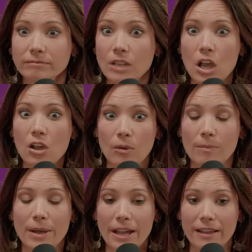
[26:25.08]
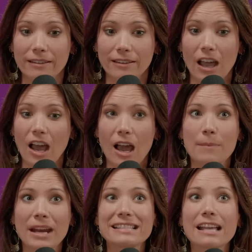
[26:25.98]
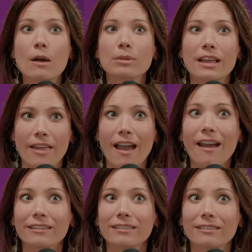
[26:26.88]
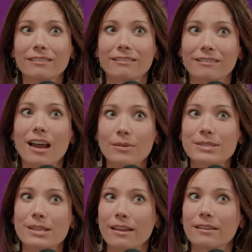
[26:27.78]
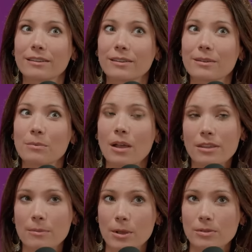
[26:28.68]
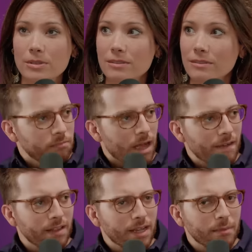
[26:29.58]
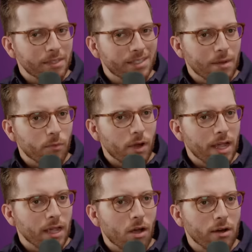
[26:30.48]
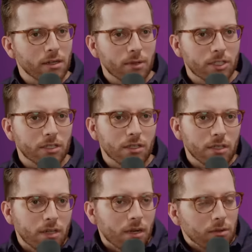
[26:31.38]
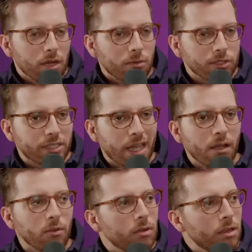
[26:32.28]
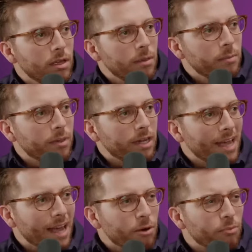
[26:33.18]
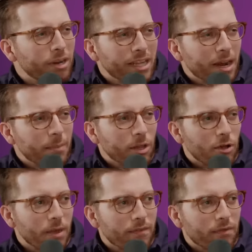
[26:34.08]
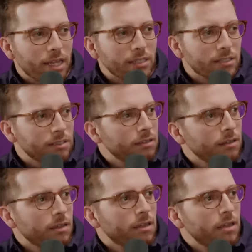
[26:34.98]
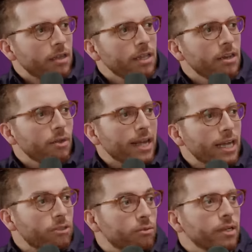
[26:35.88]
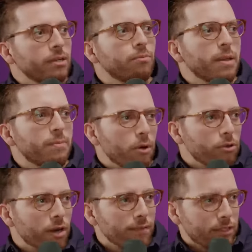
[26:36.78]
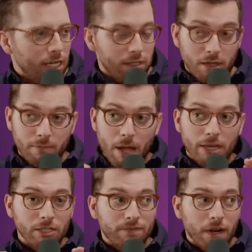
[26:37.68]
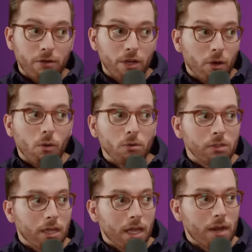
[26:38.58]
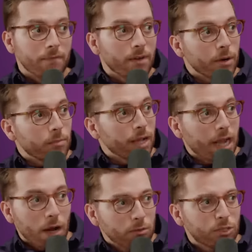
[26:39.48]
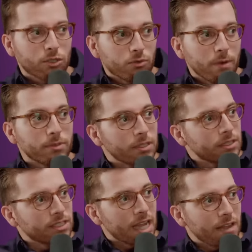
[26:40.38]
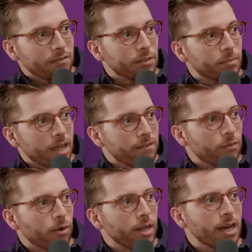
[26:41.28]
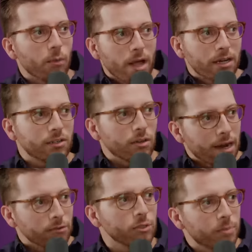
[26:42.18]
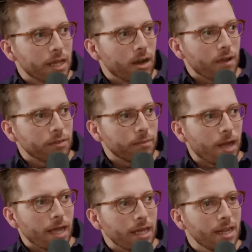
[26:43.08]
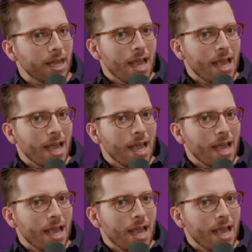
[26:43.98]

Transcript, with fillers: No, but uh, but I downplay that. I would say probably the most. I feel like I'm the same way on a much you know lower scale, but I don't bring it up a lot with my friends you know, like I we we both drive a Tesla. Mine is very old, and I'm very like I scrimped and saved to pay for it, and I waited till our house was paid off to buy it.